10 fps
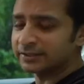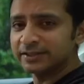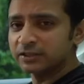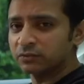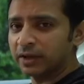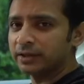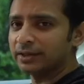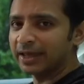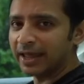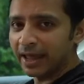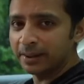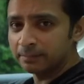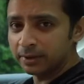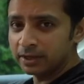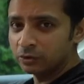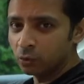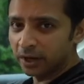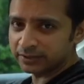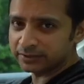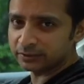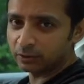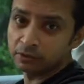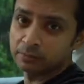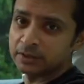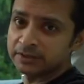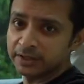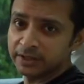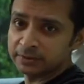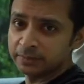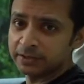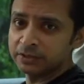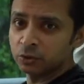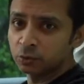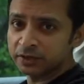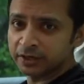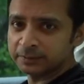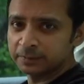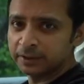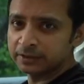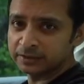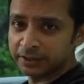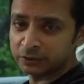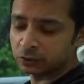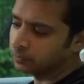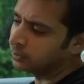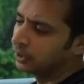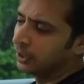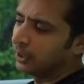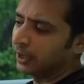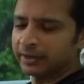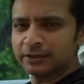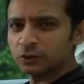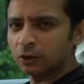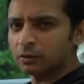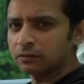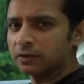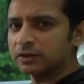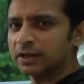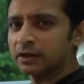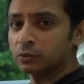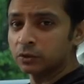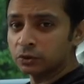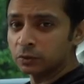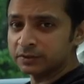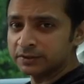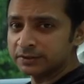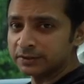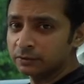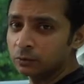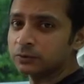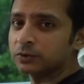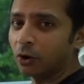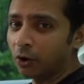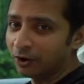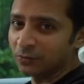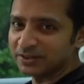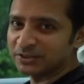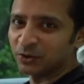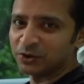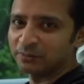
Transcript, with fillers: this is where the MBUX or the Mercedes-Benz user experience takes over and it sort of works like a virtual assistant who's always got your